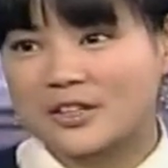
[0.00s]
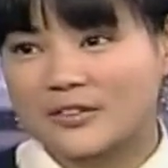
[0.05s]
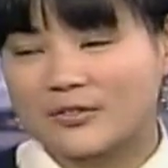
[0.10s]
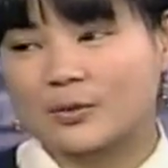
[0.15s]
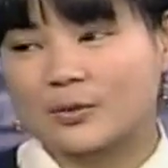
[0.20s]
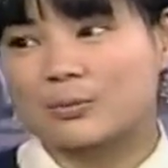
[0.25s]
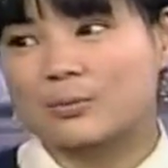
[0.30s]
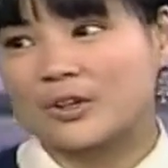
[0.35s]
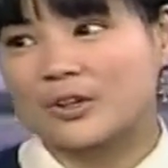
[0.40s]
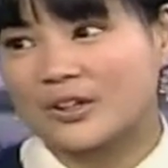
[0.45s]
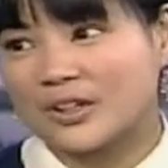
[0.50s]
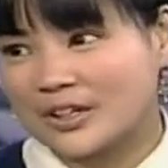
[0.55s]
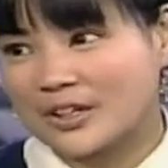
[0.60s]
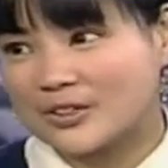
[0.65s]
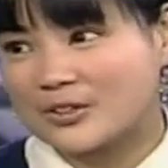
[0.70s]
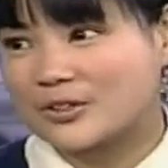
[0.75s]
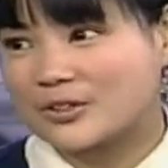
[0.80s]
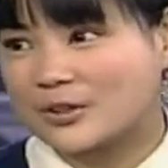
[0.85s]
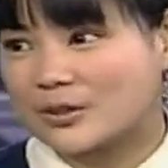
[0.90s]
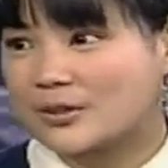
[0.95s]
Right. If you're really
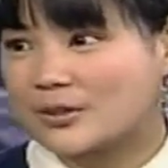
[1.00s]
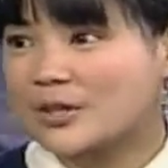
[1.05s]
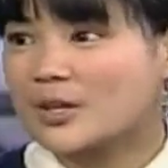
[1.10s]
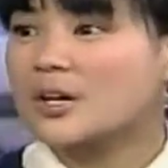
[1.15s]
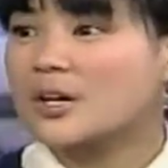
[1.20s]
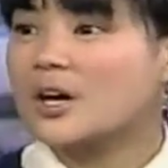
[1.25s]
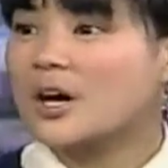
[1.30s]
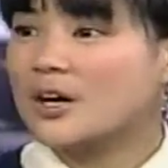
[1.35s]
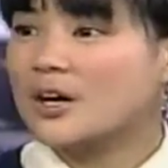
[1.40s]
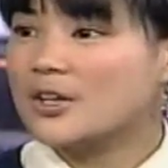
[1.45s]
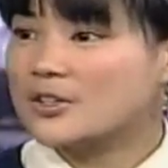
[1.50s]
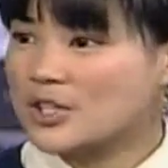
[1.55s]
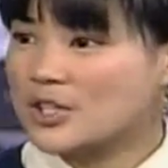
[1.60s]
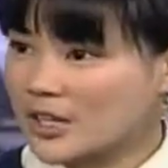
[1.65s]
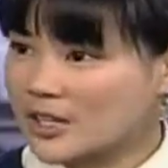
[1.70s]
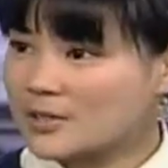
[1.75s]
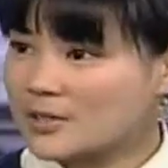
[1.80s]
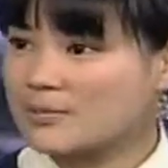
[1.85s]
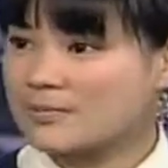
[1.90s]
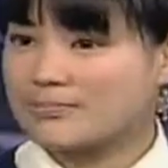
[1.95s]
concerned,
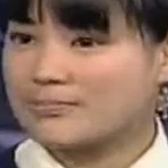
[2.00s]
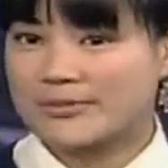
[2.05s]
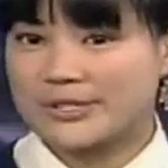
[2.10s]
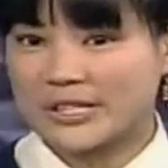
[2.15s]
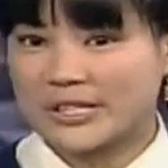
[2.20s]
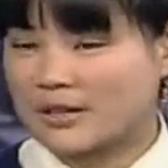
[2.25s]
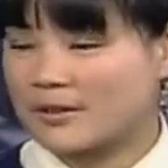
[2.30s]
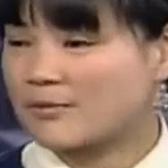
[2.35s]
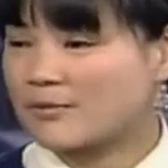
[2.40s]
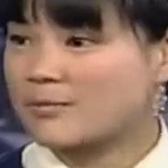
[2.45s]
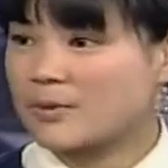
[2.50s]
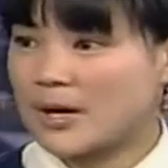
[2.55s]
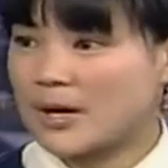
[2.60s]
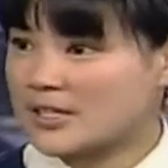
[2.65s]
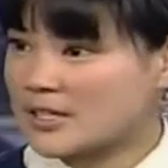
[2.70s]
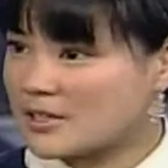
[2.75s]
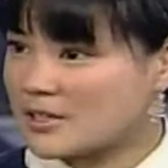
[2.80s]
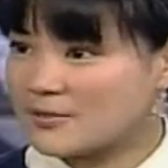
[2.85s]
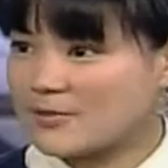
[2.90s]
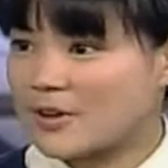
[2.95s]
check to see,
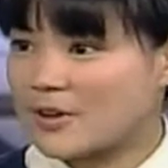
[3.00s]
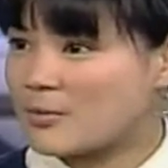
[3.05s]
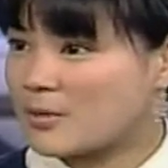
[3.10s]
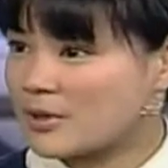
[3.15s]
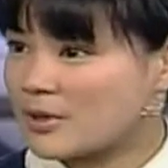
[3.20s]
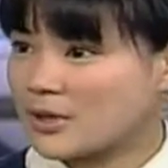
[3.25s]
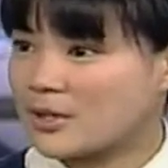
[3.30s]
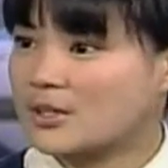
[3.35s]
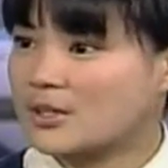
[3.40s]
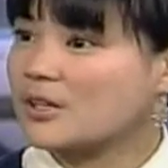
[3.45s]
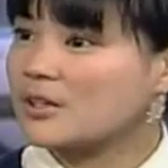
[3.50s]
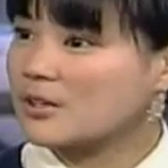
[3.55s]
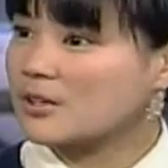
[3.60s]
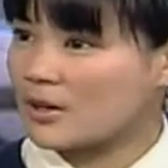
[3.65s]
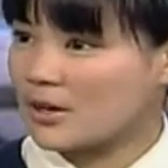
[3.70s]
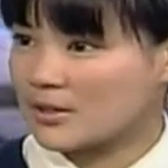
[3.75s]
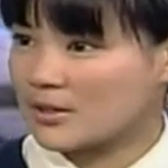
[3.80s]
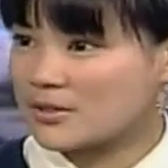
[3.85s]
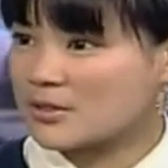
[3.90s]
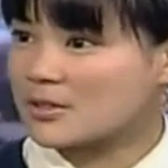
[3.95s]
identify where the Canadian
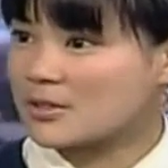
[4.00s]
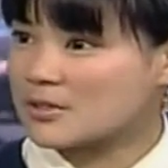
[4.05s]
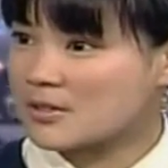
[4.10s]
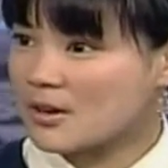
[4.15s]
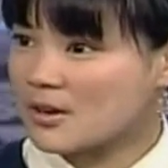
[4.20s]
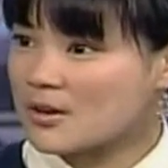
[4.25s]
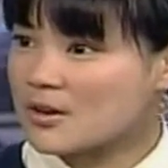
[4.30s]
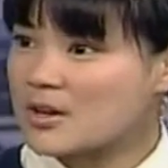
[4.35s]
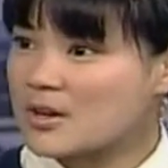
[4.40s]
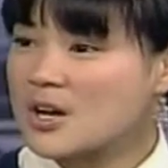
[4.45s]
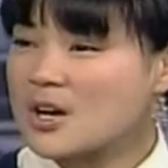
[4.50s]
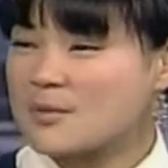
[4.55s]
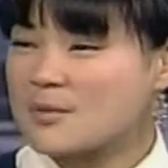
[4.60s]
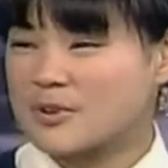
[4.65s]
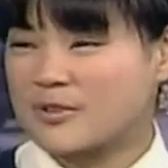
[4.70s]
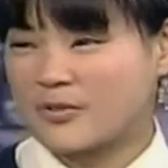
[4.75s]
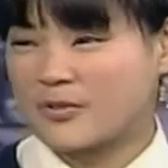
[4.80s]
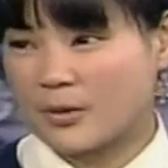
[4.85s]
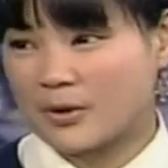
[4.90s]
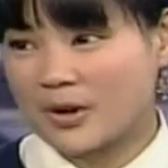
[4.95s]
consulates are
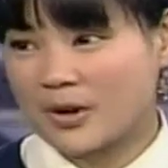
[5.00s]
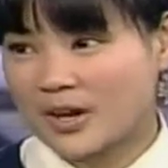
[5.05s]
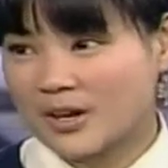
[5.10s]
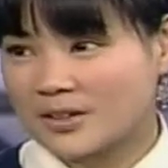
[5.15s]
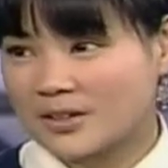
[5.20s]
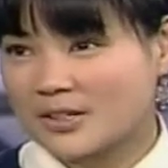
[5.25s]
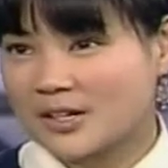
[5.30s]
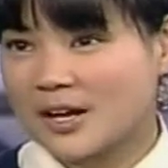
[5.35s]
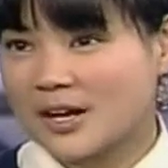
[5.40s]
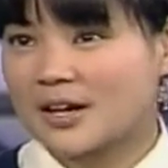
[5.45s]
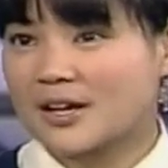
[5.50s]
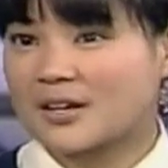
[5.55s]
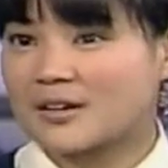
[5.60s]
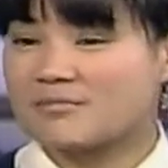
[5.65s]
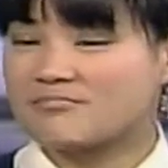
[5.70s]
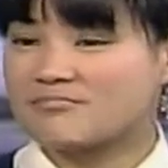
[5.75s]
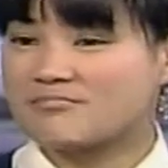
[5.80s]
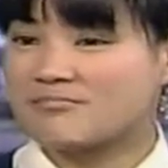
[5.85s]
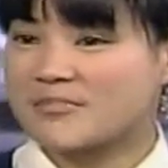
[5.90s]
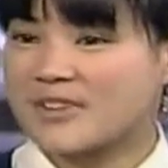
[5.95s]
beforehand,
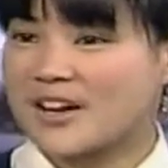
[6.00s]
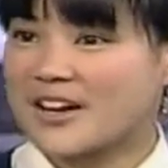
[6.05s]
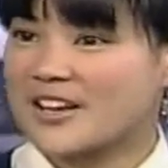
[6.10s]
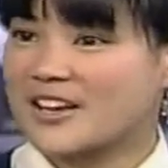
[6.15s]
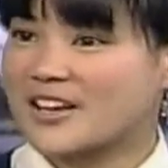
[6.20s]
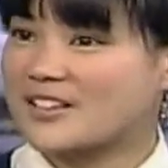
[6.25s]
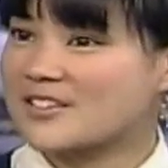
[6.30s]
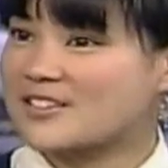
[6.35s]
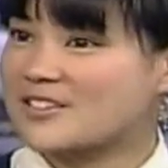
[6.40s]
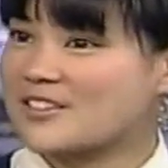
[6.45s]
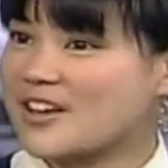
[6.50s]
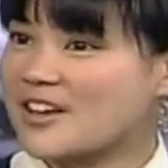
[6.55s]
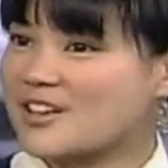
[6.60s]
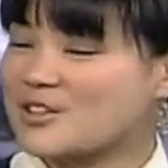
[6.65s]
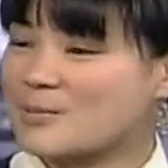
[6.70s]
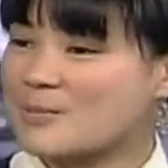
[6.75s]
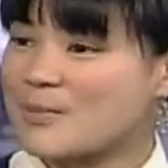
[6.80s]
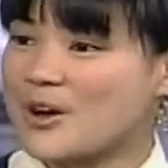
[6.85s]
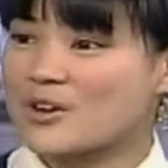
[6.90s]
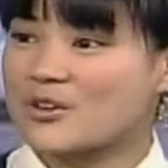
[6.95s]
and I guess
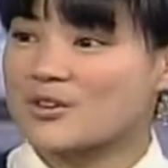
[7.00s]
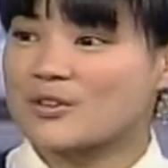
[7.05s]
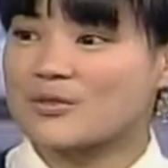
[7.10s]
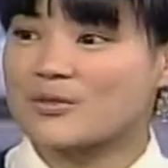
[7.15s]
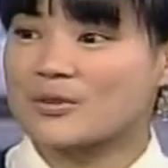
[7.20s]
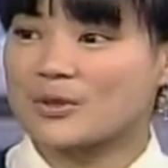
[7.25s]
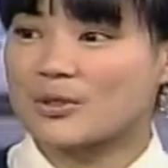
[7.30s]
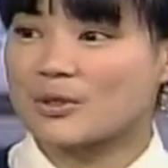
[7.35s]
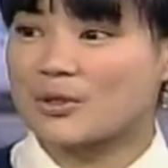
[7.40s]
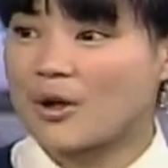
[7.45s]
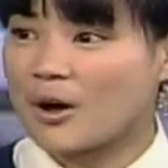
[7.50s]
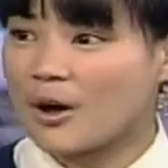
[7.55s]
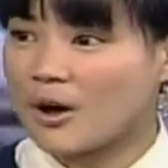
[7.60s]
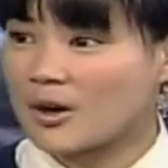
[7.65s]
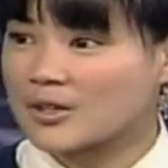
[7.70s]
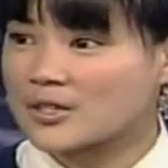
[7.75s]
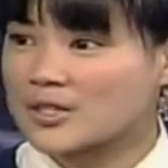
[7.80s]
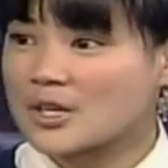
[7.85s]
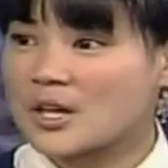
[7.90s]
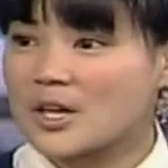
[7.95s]
as a matter of with
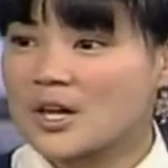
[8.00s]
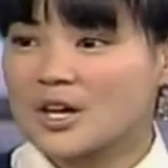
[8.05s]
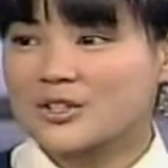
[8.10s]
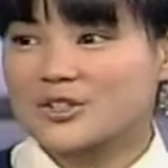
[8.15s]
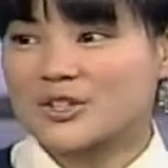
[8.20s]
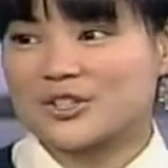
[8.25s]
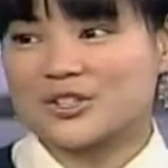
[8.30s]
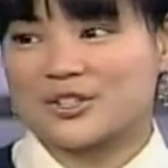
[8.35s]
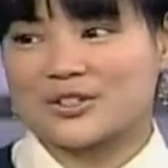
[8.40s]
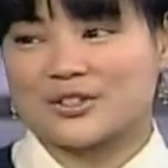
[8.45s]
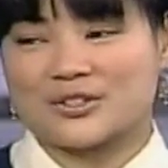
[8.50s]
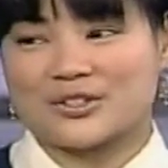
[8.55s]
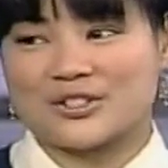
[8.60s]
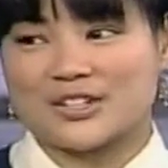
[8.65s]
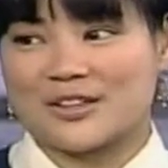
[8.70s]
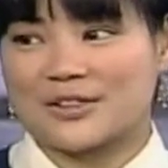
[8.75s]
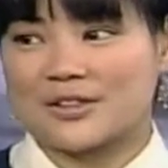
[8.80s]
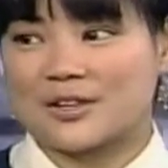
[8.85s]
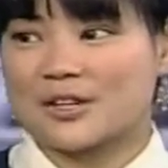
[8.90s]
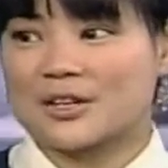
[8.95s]
laws, just
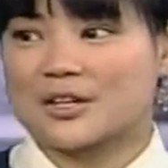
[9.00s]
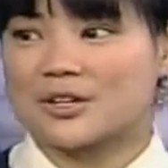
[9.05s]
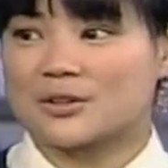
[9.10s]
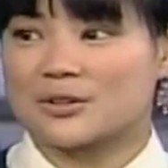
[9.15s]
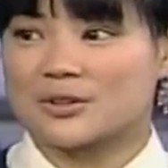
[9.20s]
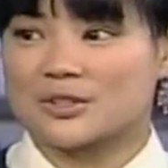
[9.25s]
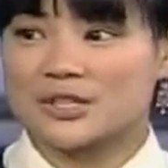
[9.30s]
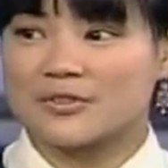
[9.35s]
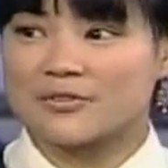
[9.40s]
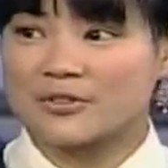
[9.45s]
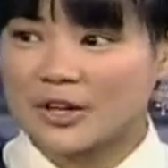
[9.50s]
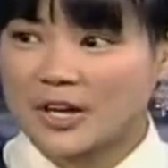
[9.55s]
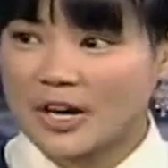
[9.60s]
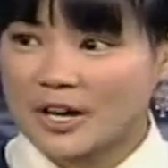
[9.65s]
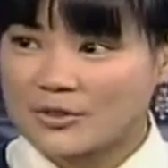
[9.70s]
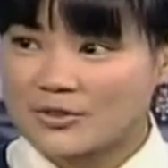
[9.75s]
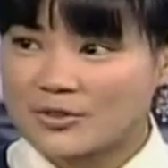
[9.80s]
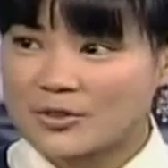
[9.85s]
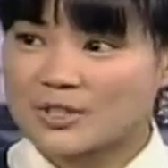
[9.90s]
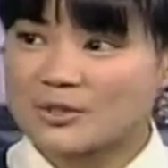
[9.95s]
understand that in your different
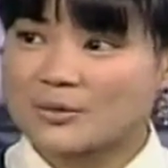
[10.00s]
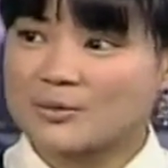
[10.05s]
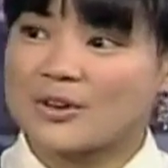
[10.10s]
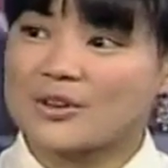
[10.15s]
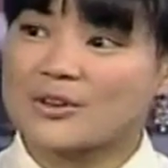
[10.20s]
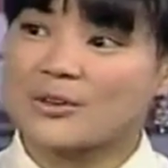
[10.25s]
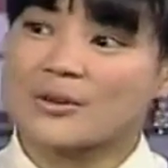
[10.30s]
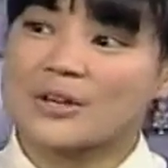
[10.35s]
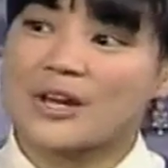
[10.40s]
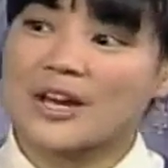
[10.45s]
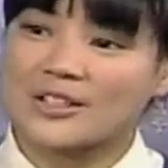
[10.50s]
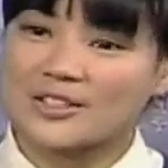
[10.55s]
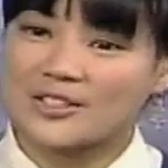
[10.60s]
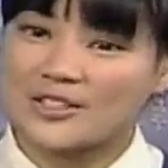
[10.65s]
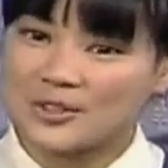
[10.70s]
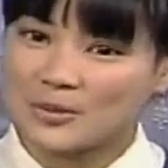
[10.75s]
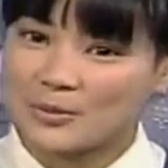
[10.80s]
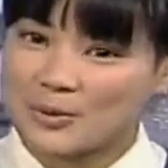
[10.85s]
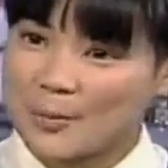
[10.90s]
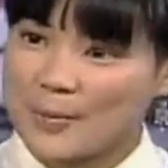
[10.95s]
country, you are their
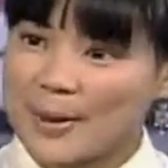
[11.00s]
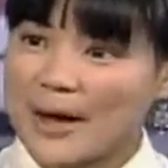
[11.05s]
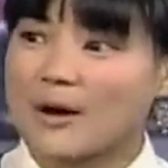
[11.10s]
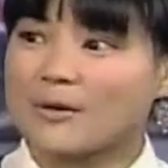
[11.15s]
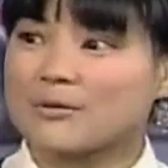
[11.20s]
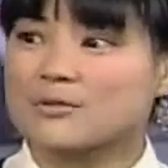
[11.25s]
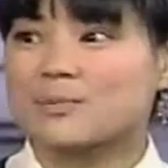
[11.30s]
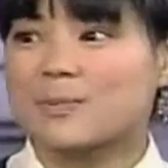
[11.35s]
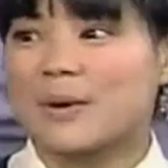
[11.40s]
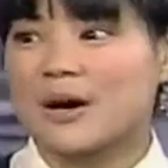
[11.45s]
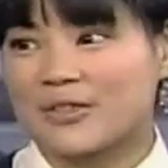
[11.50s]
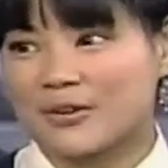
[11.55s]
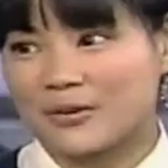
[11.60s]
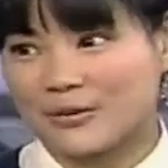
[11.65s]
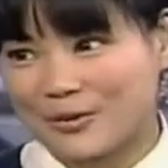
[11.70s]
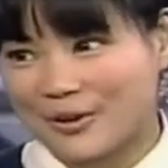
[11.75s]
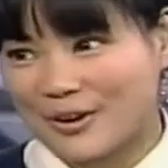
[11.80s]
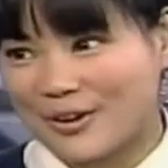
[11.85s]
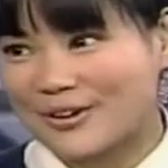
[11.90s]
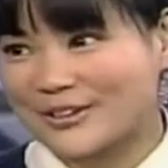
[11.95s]
guest. You are bound by
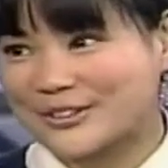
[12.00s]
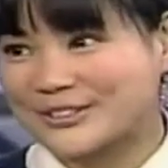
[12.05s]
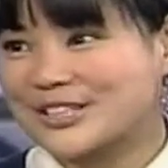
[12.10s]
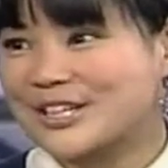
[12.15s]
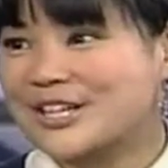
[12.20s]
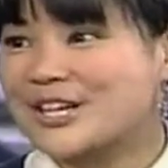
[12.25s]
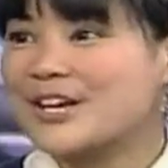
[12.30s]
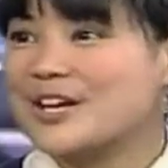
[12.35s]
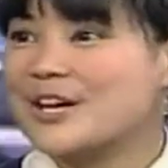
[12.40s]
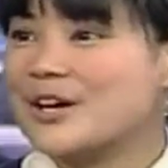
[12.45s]
their laws,